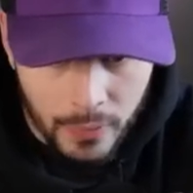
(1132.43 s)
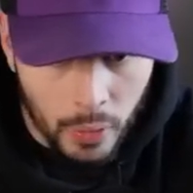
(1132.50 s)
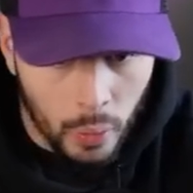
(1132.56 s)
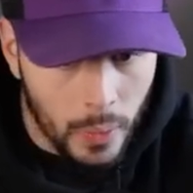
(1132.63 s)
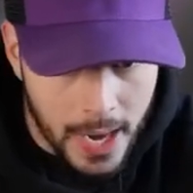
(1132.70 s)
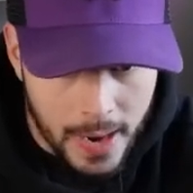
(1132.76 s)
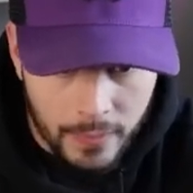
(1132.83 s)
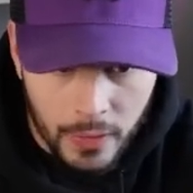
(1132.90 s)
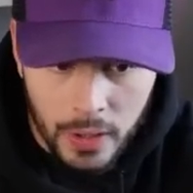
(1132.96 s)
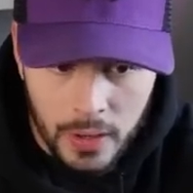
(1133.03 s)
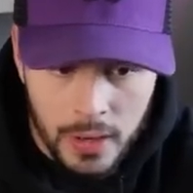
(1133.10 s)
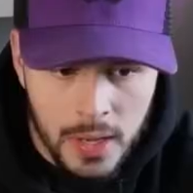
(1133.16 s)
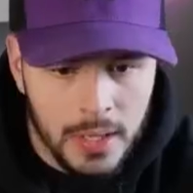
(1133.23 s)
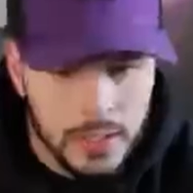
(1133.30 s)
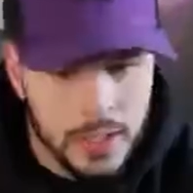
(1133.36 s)
or whatever,
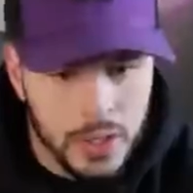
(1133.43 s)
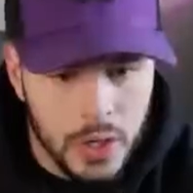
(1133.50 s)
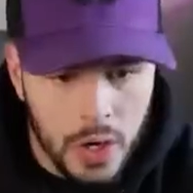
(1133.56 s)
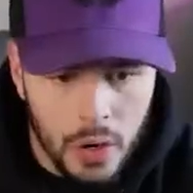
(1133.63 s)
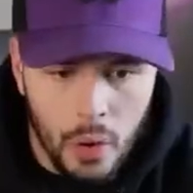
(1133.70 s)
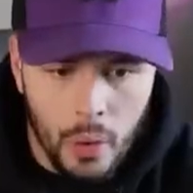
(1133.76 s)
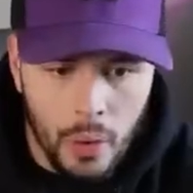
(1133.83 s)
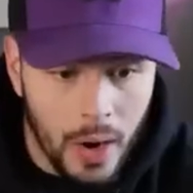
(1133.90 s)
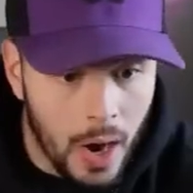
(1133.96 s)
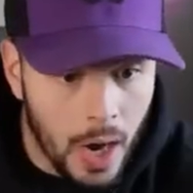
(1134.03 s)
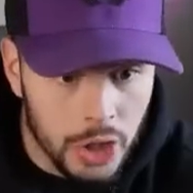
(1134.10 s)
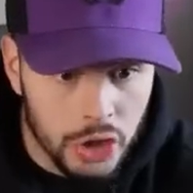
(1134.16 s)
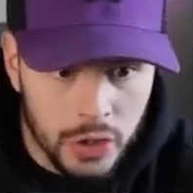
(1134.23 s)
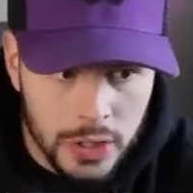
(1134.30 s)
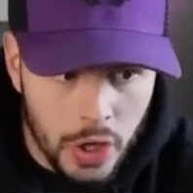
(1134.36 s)
you know, or
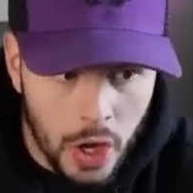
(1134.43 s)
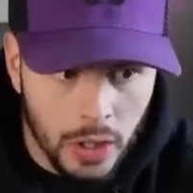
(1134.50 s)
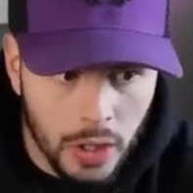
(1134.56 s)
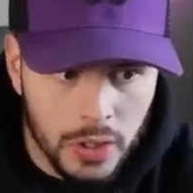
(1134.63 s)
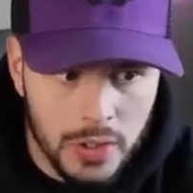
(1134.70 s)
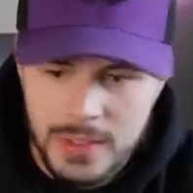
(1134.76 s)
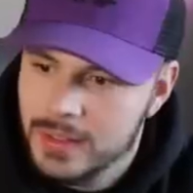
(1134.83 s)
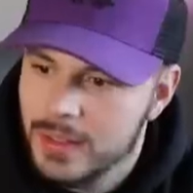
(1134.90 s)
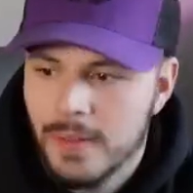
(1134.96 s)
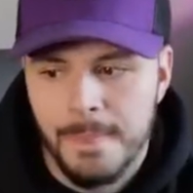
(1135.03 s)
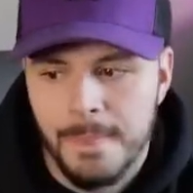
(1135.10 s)
$100,